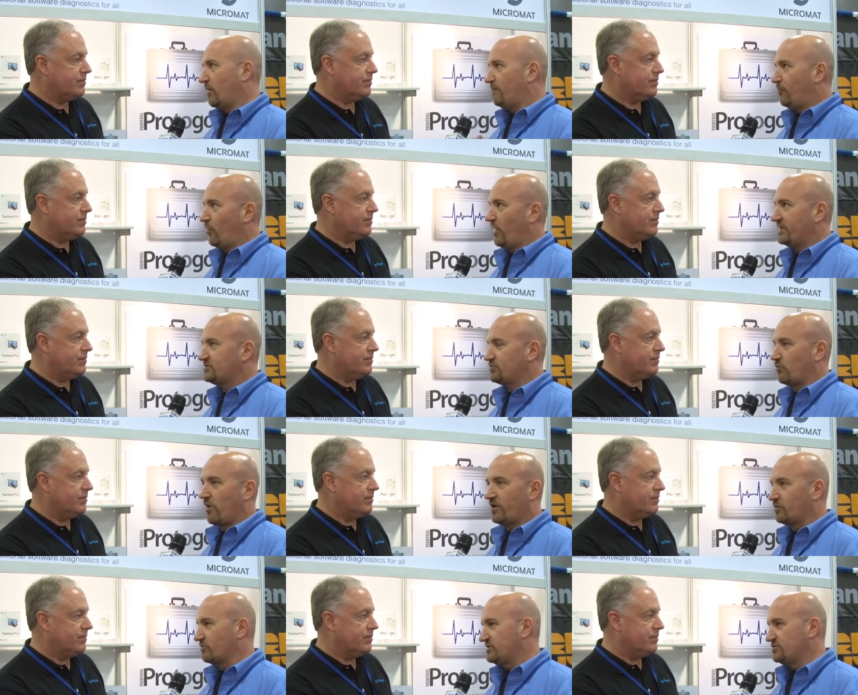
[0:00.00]
Speaker 1: complex
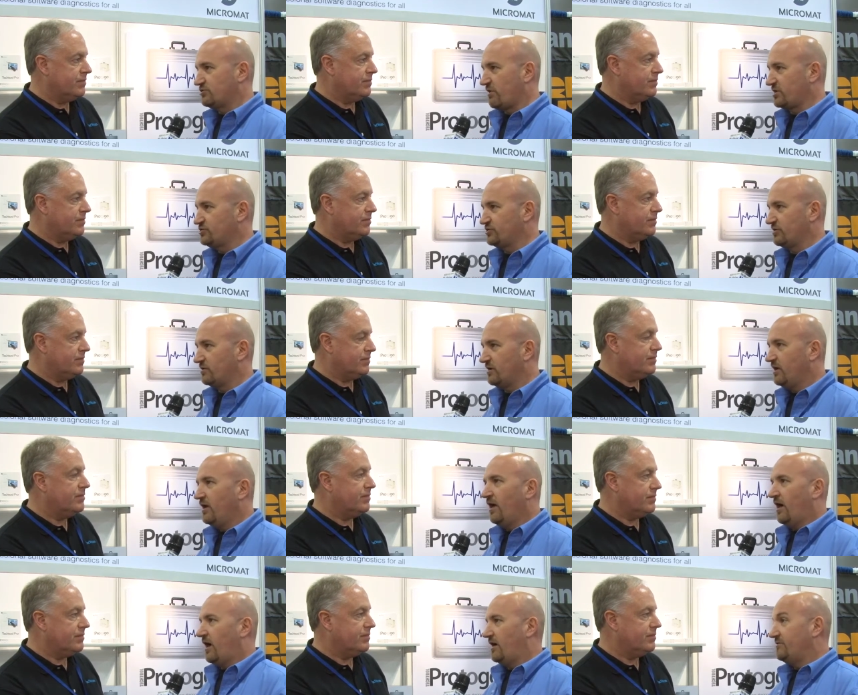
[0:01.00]
directory structure,
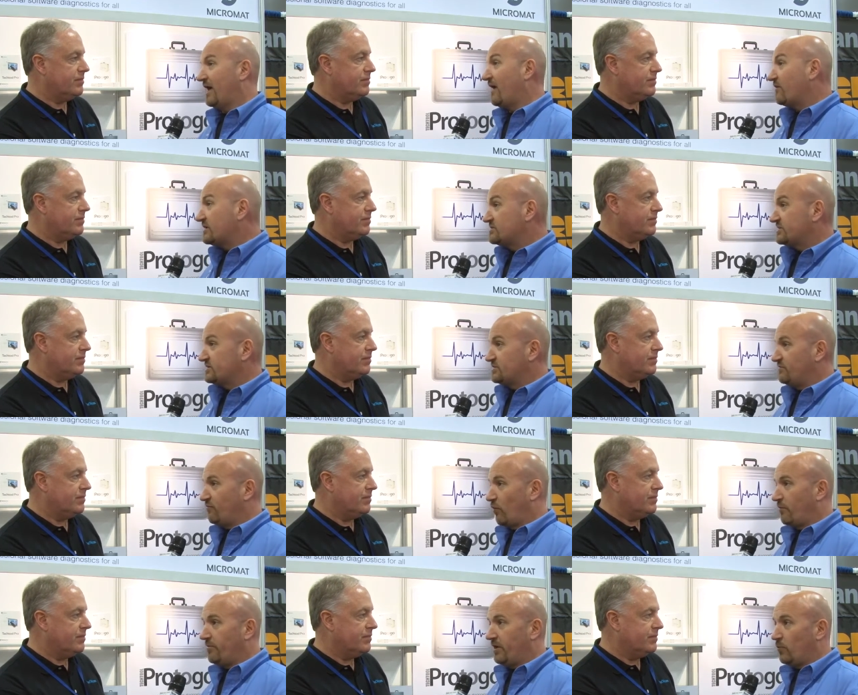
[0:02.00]
now that it's
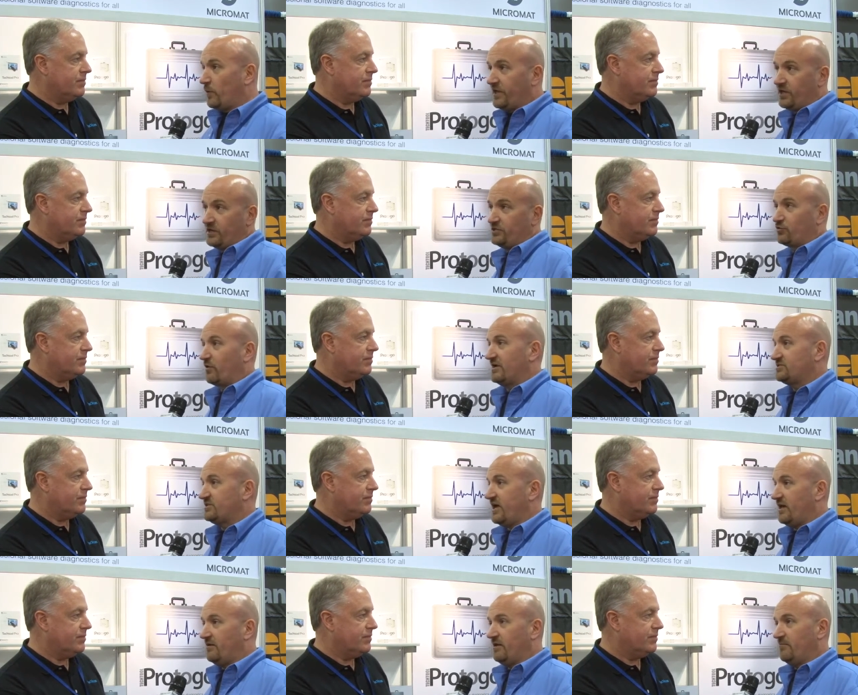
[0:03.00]
64-bit, we can address
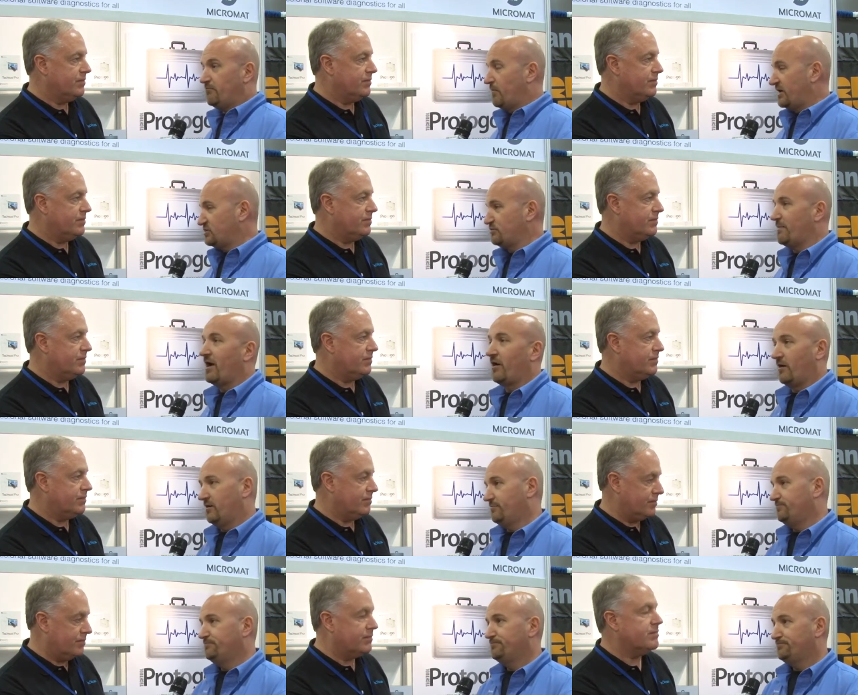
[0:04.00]
that much better.
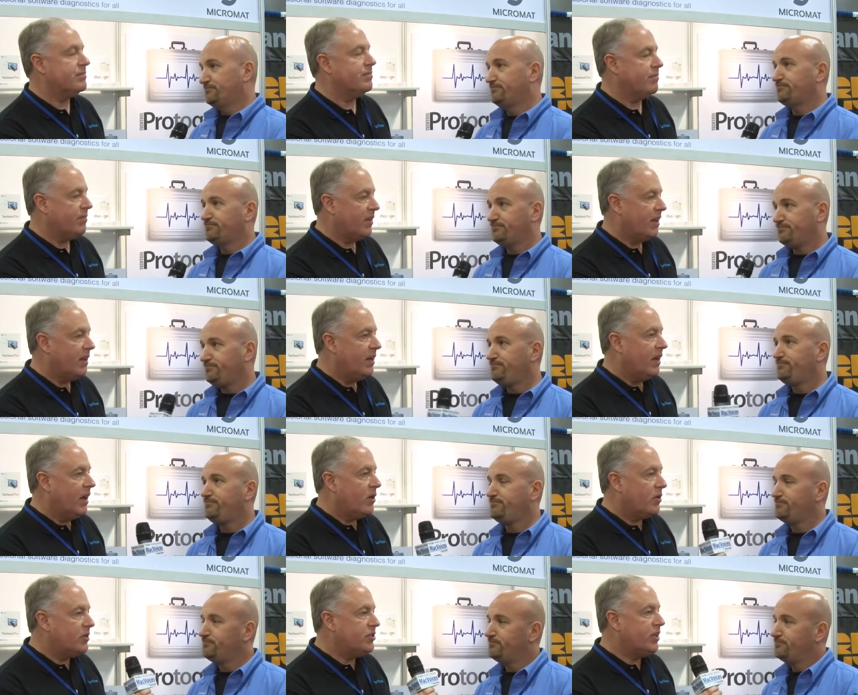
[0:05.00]

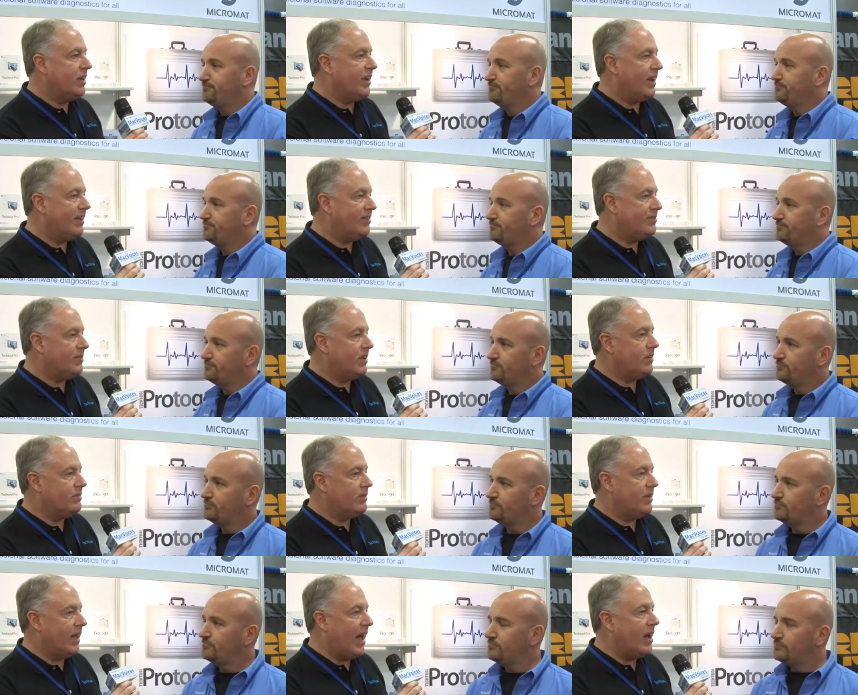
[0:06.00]
Speaker 2: Christian,
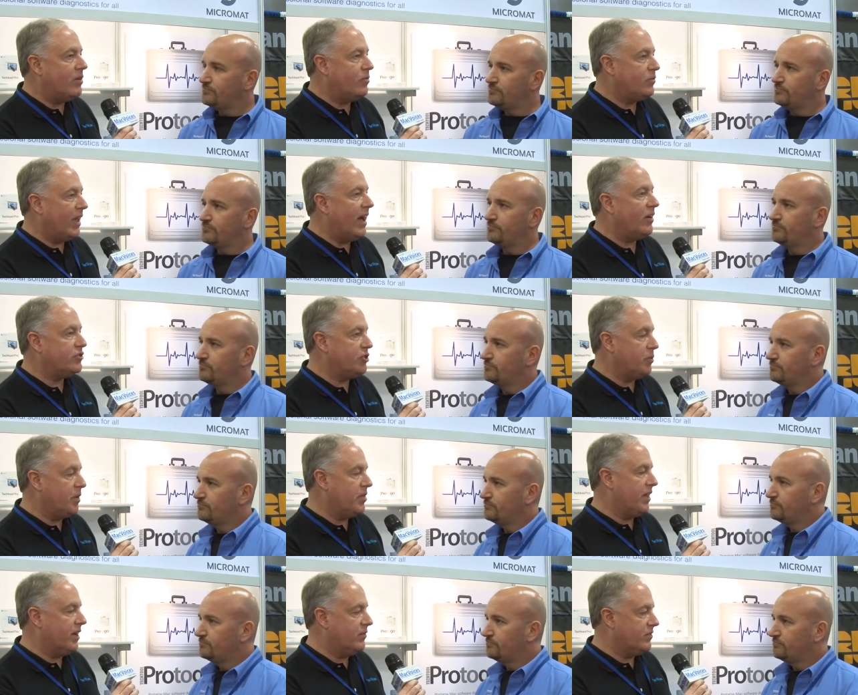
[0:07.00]
how should we
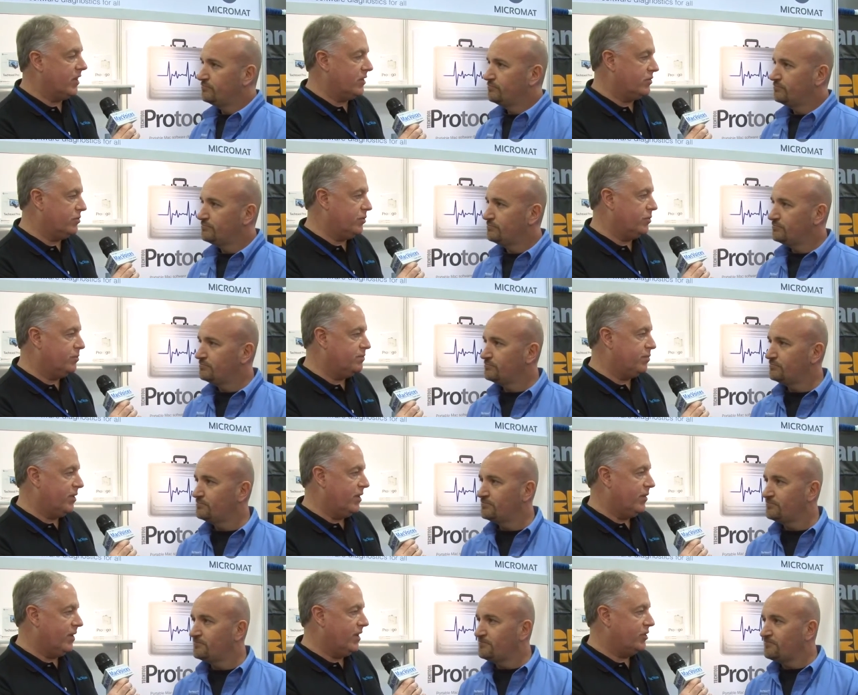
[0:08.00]
think of TechTool
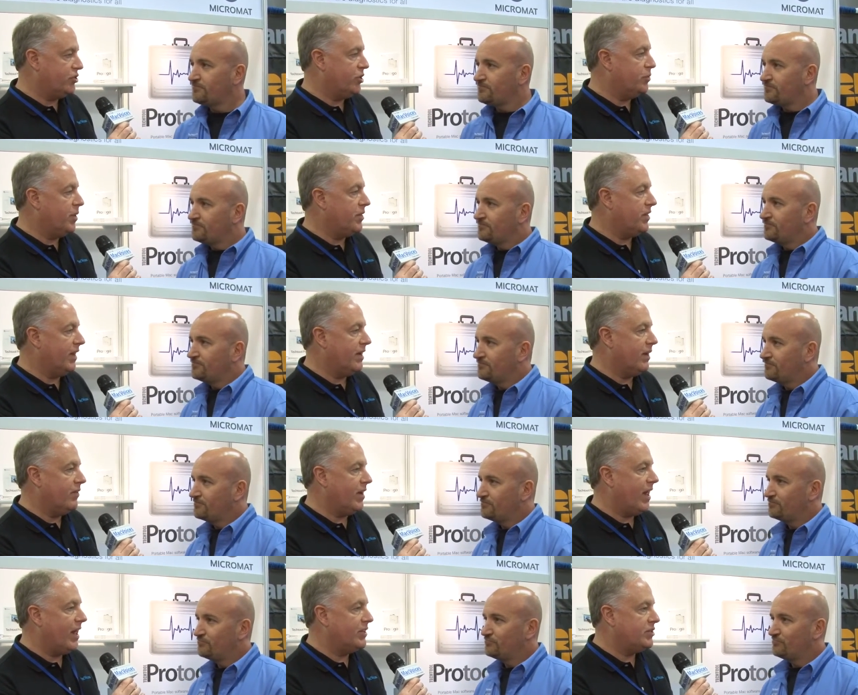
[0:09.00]
Pro? Should we think of it
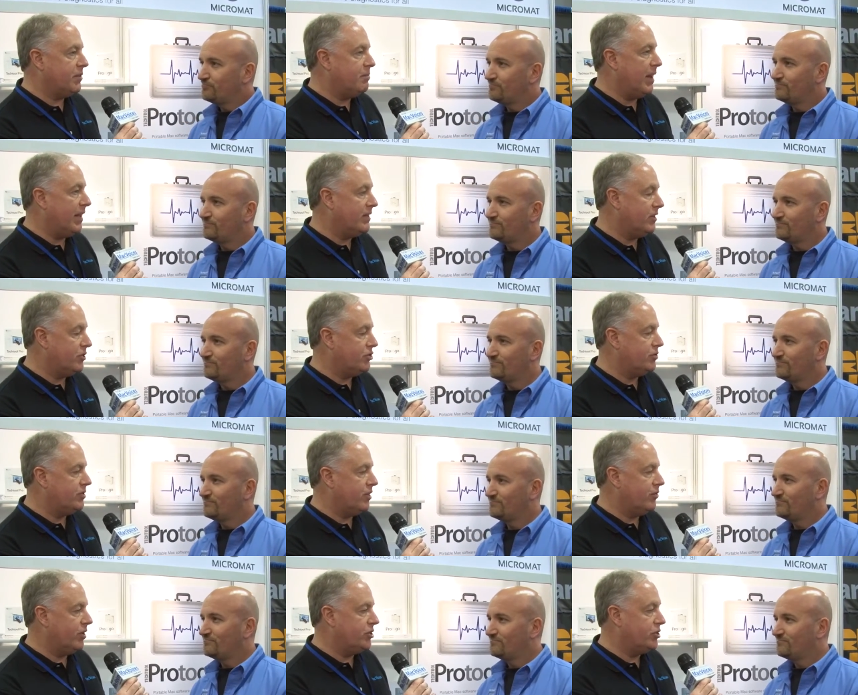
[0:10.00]
as a maintenance
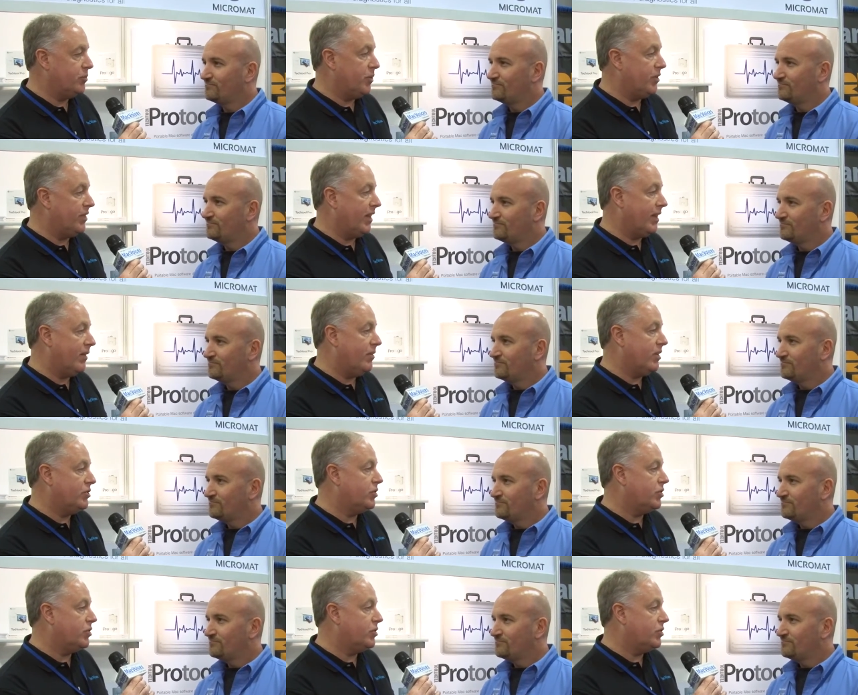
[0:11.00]
utility? Should we think of it